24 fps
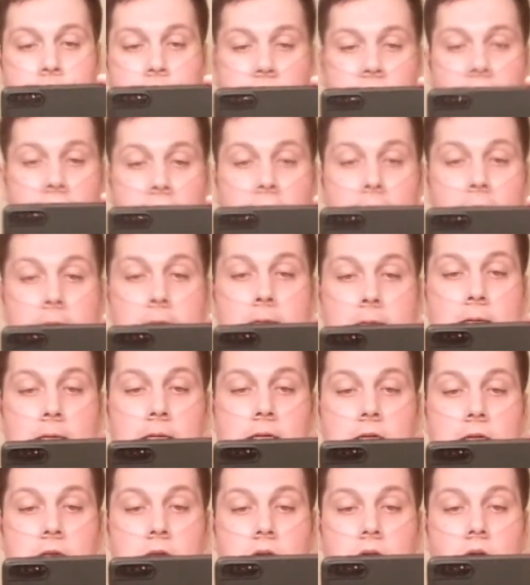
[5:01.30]
yeah.
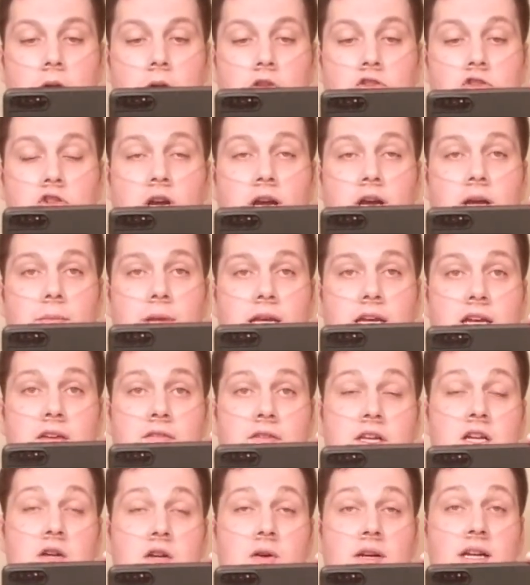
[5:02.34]
I'll try and make a
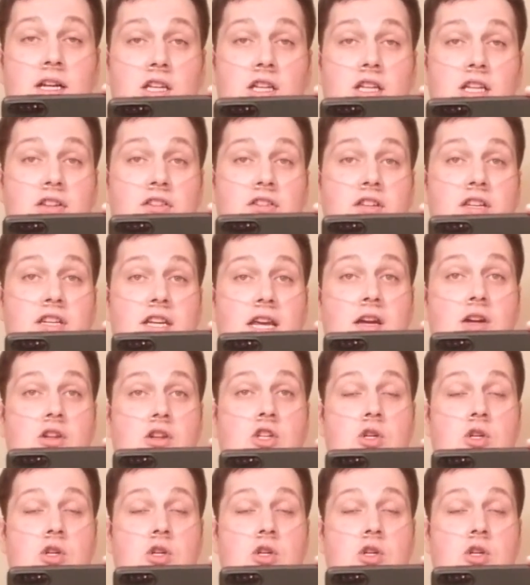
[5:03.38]
video in at least a day or